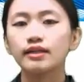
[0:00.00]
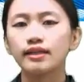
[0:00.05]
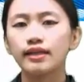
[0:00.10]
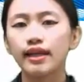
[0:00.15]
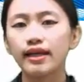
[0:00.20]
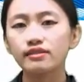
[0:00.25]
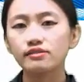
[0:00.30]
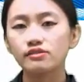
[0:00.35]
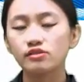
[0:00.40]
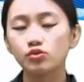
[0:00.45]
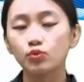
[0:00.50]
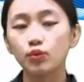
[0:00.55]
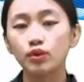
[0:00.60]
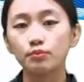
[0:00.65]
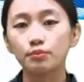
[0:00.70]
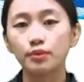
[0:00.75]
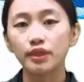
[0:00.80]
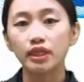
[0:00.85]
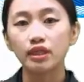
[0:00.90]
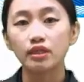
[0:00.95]
Next
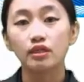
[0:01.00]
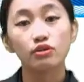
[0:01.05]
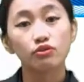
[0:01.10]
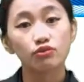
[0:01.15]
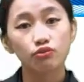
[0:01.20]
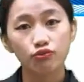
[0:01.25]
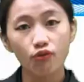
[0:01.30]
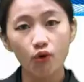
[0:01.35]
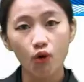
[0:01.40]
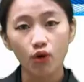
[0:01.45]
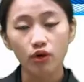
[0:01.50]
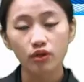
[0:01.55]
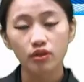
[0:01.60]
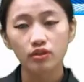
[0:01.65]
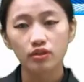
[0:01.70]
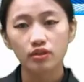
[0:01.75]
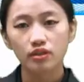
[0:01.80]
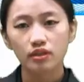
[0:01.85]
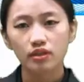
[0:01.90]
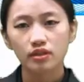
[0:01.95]
would be for.
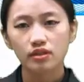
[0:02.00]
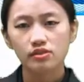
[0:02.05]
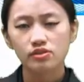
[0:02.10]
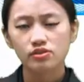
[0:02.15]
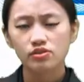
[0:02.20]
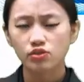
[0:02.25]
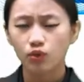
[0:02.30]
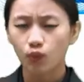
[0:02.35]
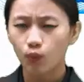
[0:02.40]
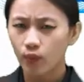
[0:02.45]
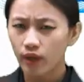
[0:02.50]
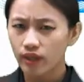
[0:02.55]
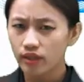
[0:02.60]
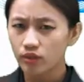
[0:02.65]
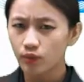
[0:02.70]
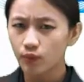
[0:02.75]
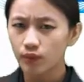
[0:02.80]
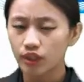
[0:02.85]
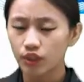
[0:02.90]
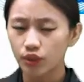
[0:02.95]
So when
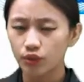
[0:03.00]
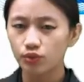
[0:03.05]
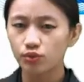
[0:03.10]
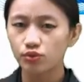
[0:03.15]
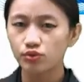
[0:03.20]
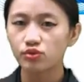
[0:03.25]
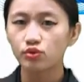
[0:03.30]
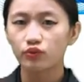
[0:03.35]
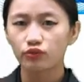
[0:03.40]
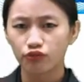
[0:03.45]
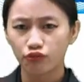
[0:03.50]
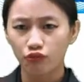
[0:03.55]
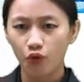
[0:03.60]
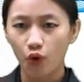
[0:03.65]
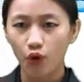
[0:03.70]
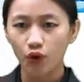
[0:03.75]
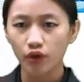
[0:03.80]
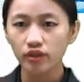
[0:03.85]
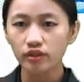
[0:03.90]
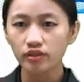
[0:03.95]
do we use
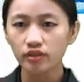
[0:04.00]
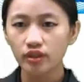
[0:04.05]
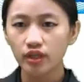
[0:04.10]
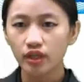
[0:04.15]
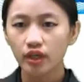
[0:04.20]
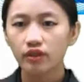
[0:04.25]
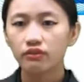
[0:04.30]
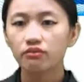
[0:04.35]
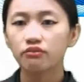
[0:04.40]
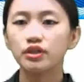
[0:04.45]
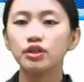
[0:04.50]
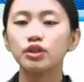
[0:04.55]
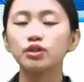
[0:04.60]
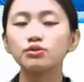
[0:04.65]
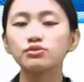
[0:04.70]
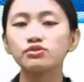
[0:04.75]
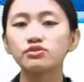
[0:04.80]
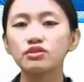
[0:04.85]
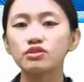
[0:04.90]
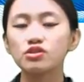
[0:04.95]
for? The
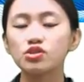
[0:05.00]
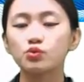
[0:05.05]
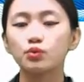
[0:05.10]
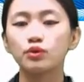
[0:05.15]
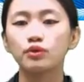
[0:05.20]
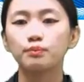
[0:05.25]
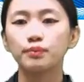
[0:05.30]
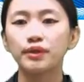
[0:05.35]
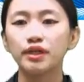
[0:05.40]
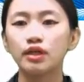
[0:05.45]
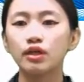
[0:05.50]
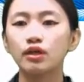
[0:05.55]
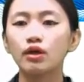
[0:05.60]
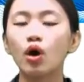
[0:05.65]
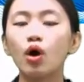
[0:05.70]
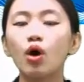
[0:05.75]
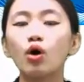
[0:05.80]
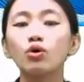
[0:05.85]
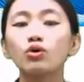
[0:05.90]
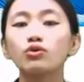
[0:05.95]
usage would be
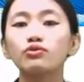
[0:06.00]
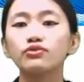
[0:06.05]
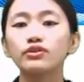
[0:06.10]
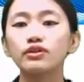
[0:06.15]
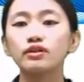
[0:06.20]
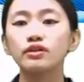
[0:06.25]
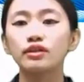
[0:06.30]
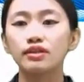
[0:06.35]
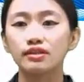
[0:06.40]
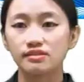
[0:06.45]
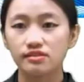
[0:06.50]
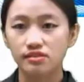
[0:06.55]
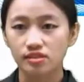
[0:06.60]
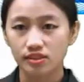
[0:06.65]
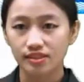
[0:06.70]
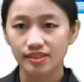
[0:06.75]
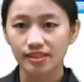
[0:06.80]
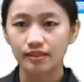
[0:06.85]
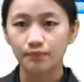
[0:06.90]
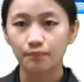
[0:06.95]
over a
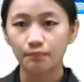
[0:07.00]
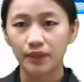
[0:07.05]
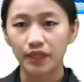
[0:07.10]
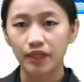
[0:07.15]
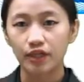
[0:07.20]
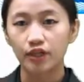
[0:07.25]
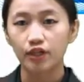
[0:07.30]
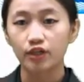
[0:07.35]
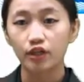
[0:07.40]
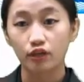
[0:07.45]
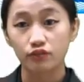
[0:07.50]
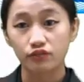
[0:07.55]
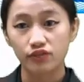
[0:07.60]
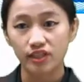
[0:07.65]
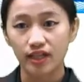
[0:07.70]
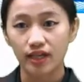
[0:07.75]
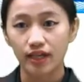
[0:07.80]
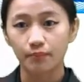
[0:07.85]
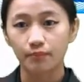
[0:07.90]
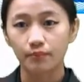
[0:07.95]
certain period of
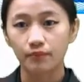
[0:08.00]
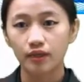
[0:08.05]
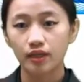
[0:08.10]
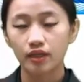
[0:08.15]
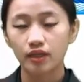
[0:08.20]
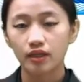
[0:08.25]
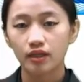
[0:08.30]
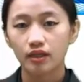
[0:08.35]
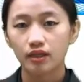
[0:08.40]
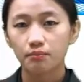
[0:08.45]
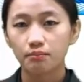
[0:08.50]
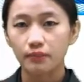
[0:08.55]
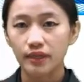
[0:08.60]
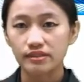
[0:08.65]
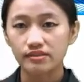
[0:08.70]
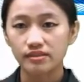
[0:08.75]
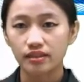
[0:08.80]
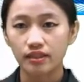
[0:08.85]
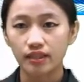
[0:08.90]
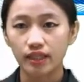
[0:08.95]
time,
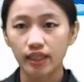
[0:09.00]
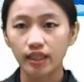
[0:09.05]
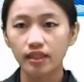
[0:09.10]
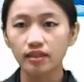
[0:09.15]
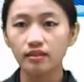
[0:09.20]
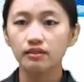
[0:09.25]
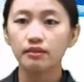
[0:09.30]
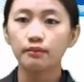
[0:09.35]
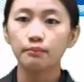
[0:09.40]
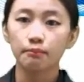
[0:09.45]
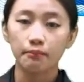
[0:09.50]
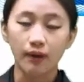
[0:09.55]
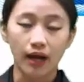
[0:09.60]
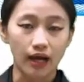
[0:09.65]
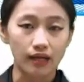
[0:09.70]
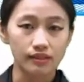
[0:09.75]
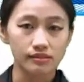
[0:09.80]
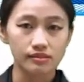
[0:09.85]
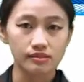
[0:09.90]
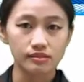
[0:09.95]
basically
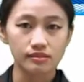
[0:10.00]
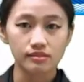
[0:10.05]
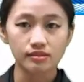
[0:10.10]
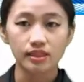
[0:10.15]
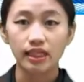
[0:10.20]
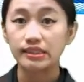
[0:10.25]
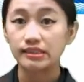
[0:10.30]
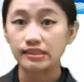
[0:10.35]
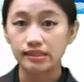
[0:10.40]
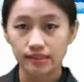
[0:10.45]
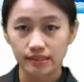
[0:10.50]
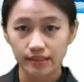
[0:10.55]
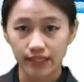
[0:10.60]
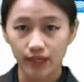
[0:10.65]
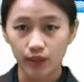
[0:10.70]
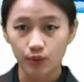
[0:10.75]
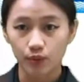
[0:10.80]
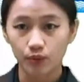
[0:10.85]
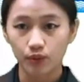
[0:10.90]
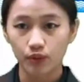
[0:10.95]
past until
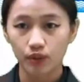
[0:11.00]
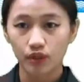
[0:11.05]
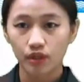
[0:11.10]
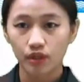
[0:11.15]
now.